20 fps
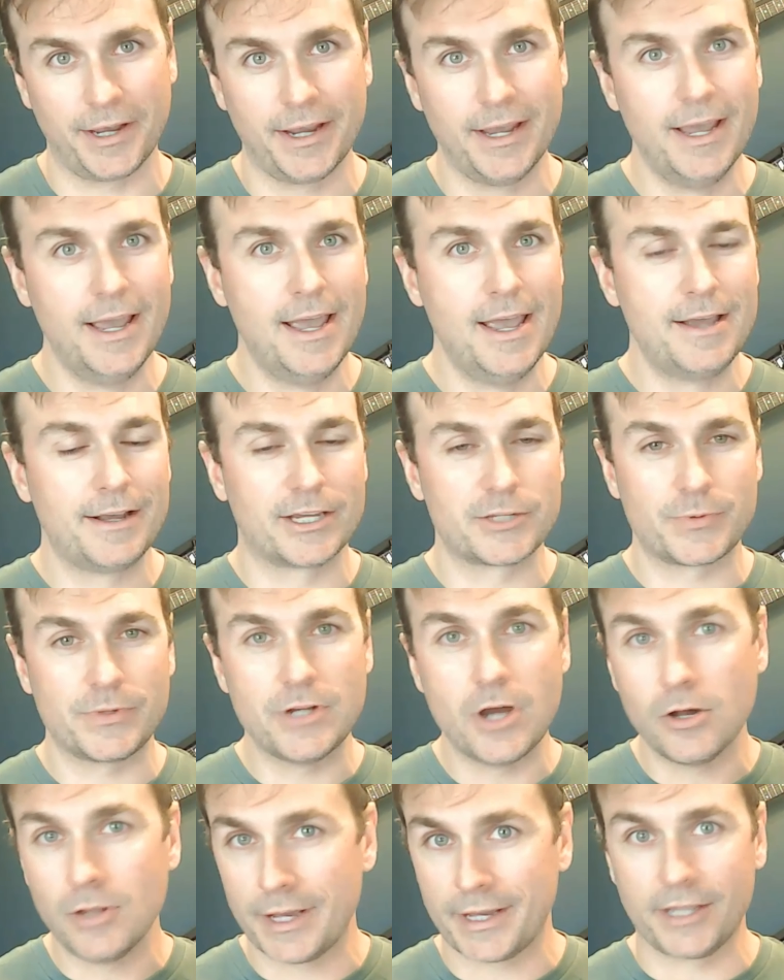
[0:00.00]
Because we know like
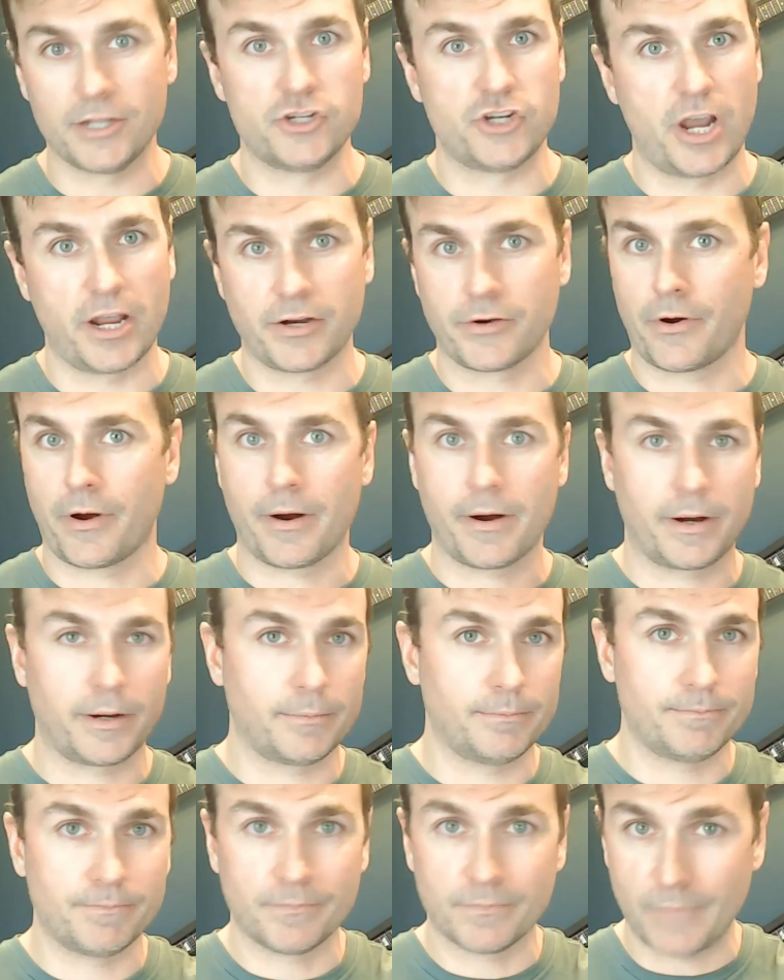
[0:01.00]
in January,
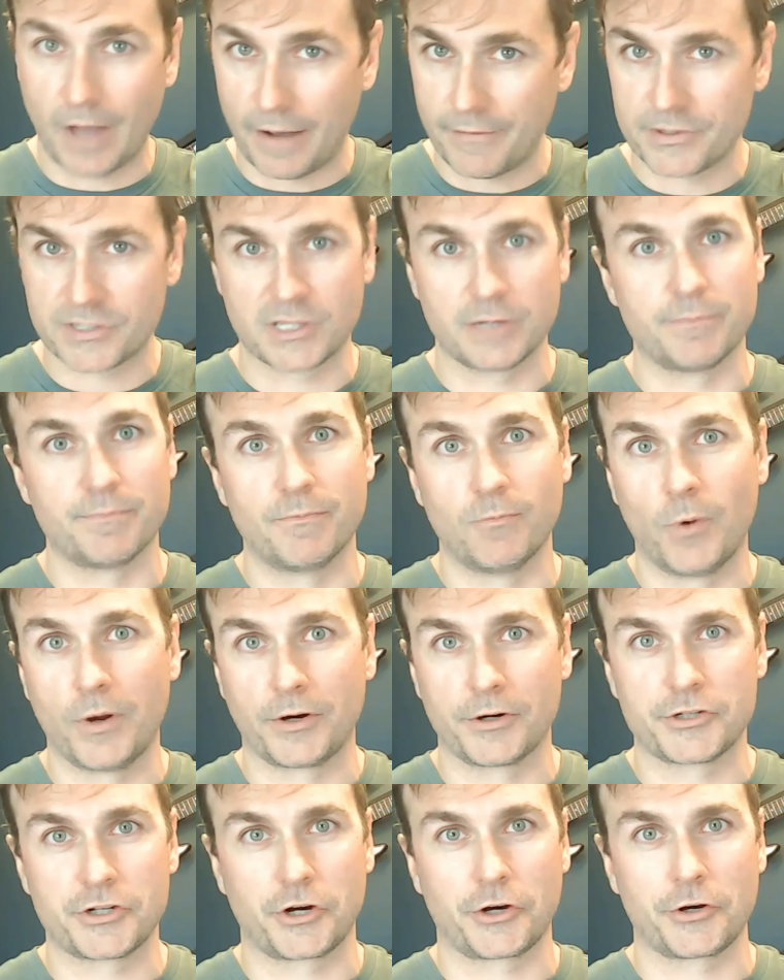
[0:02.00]
obviously winter
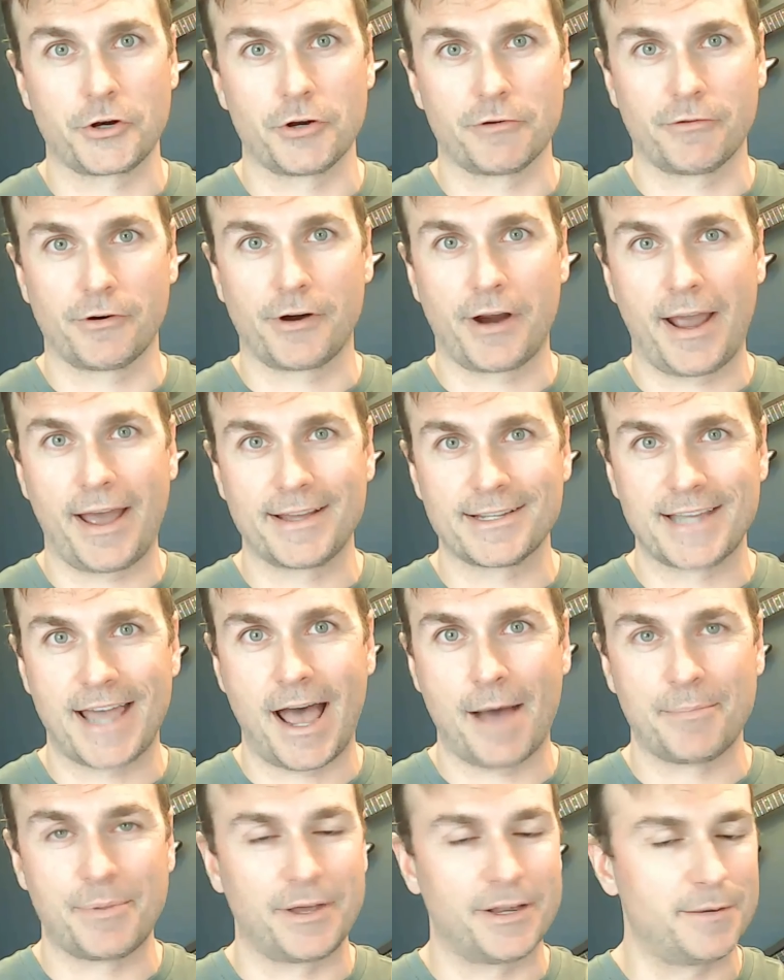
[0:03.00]
turnover has
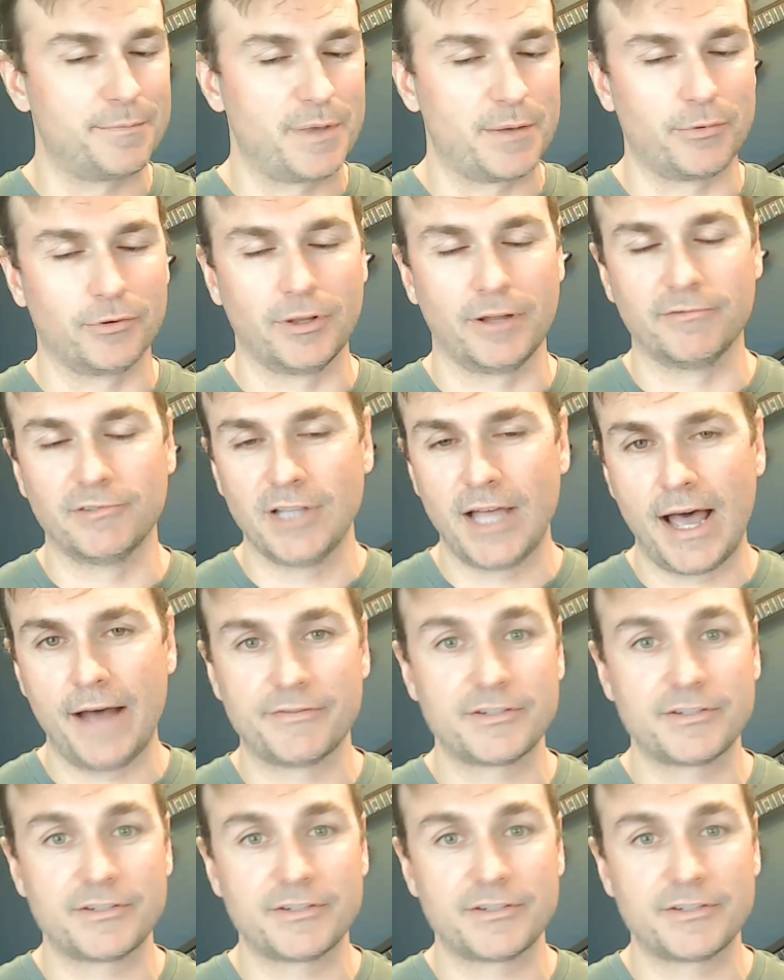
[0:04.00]
happened and people have left.